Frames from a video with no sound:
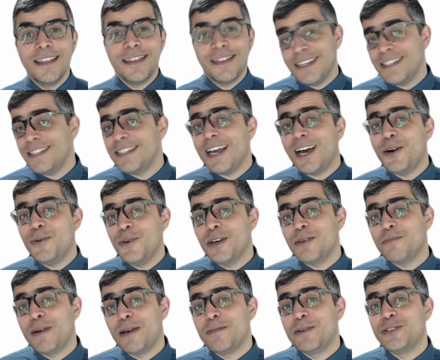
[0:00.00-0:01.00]
This
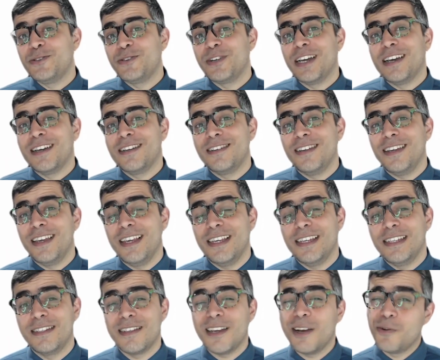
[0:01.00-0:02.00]
artwork by Mondrian
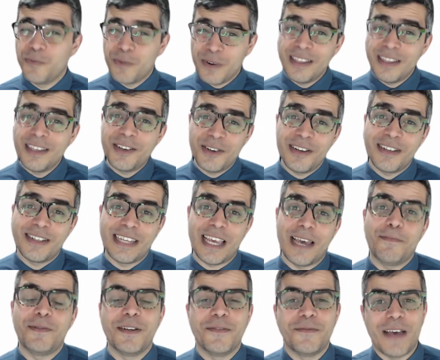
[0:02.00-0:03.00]
is a really good
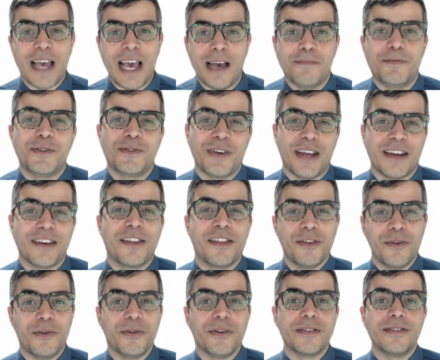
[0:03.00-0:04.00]
example of abstract
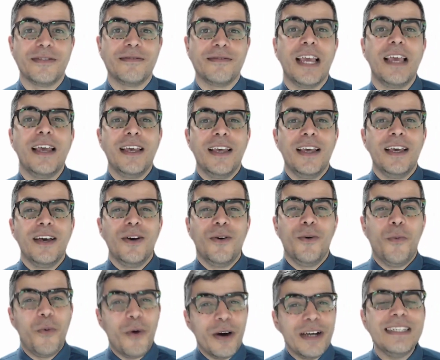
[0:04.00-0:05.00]
thought.
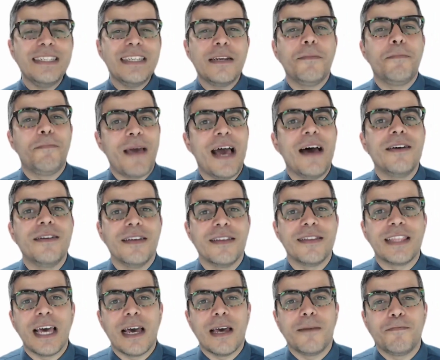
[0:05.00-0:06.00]
What is it about
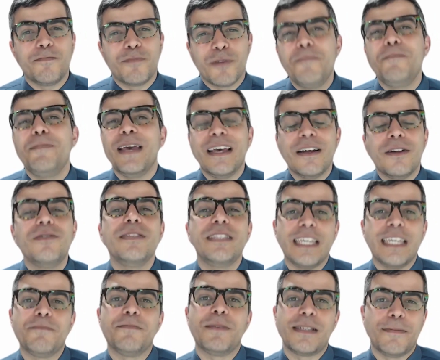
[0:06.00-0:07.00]
it that propelled
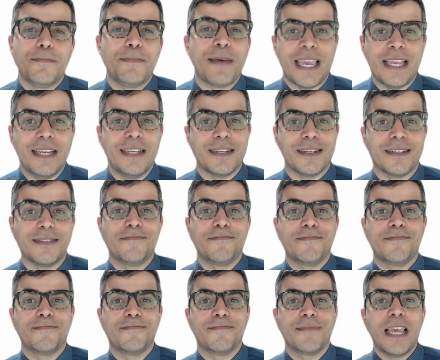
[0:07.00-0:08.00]
him to paint it?
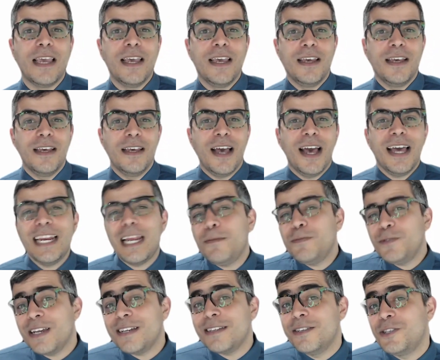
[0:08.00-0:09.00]
An
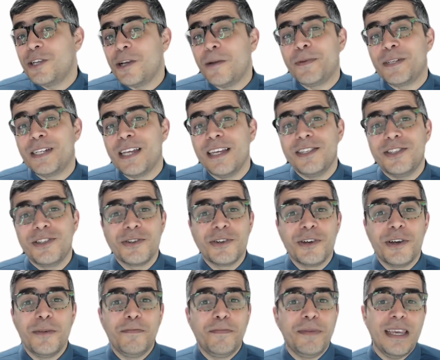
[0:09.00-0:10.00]
abstract interpretation
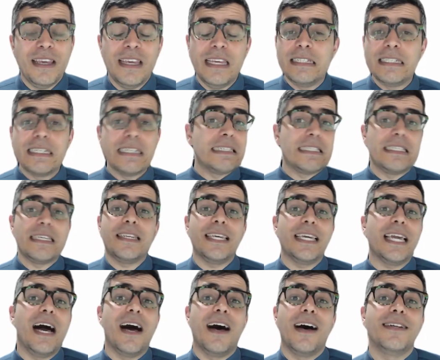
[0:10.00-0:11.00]
could be
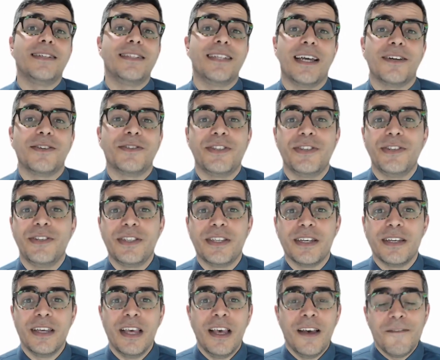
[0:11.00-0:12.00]
distilling art down to
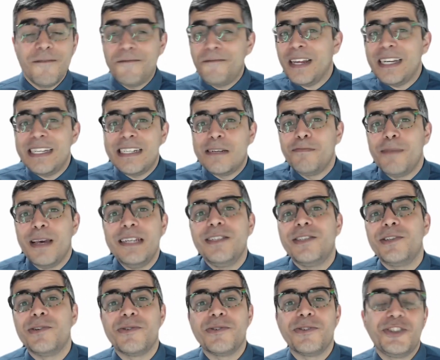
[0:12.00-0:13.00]
the
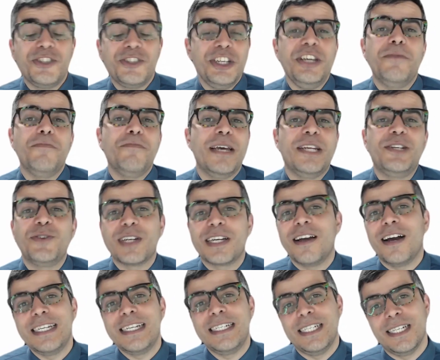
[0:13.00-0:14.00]
fundamental geometric
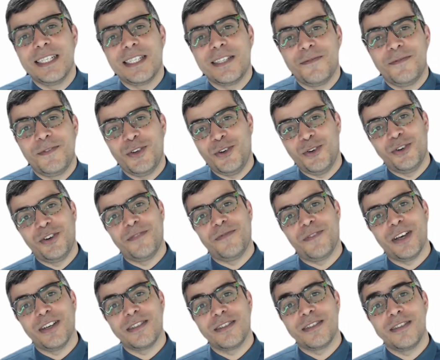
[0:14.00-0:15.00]
ideas of the
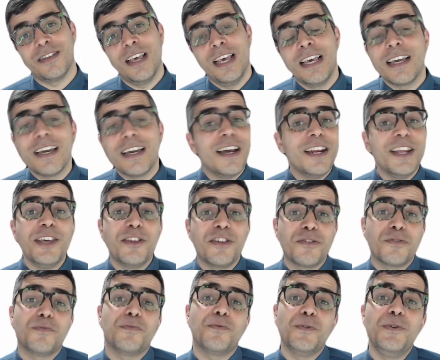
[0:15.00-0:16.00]
universe, cutting
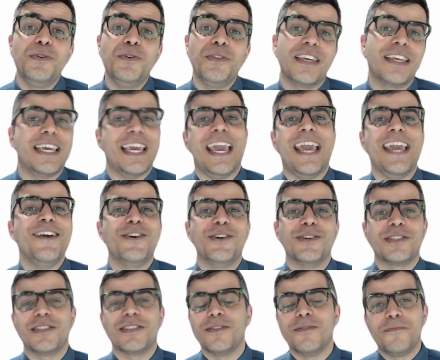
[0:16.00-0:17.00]
through the
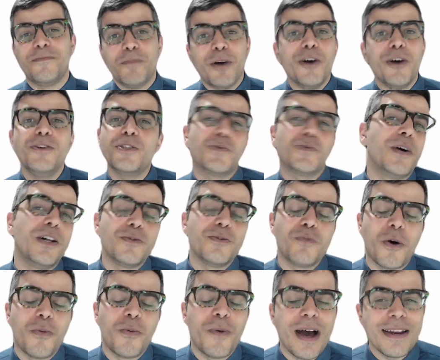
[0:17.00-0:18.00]
chaos of post-World
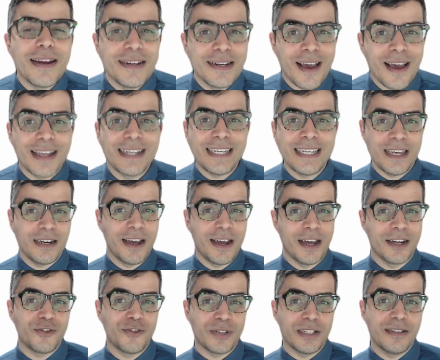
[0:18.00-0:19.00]
War I
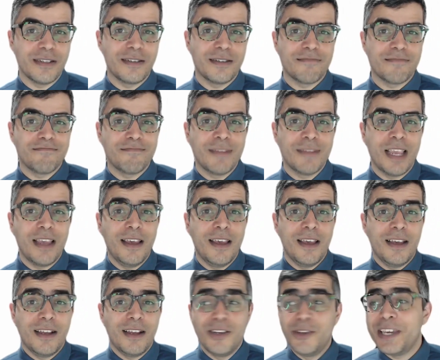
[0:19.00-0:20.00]
1900s,
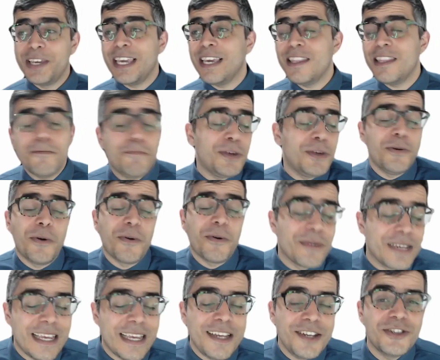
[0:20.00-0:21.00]
looking at the pure
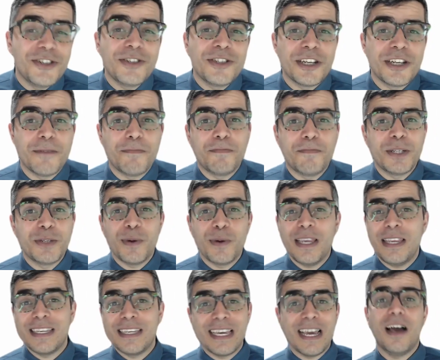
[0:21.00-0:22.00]
relationship
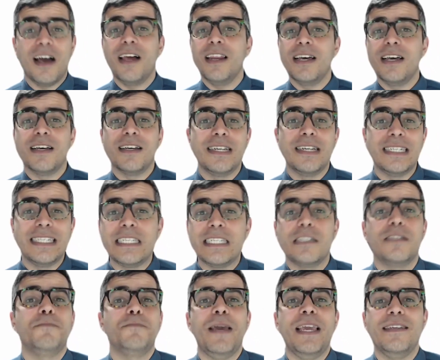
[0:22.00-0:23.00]
between color and
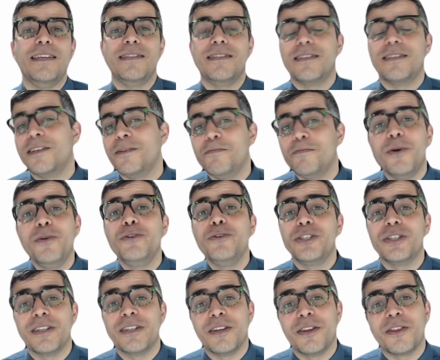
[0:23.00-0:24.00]
space and
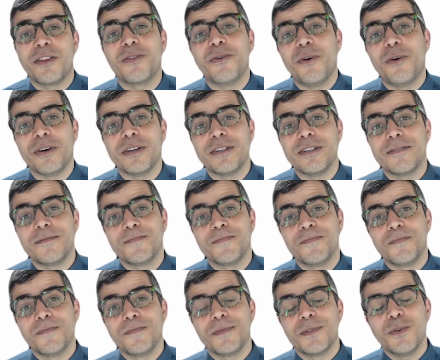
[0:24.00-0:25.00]
emotion and thought.
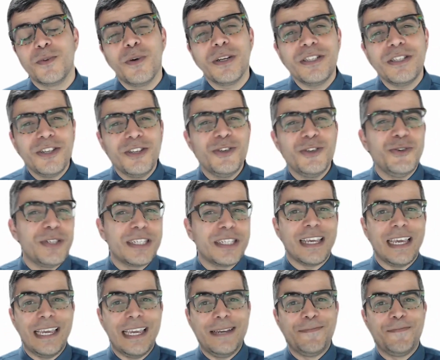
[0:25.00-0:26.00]
What do you
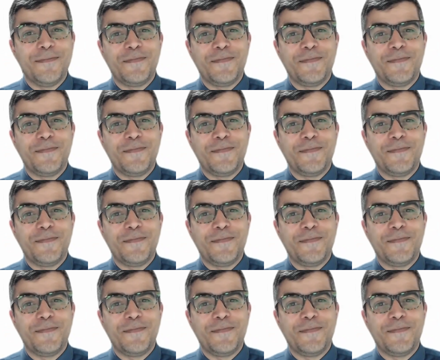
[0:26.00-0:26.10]
see?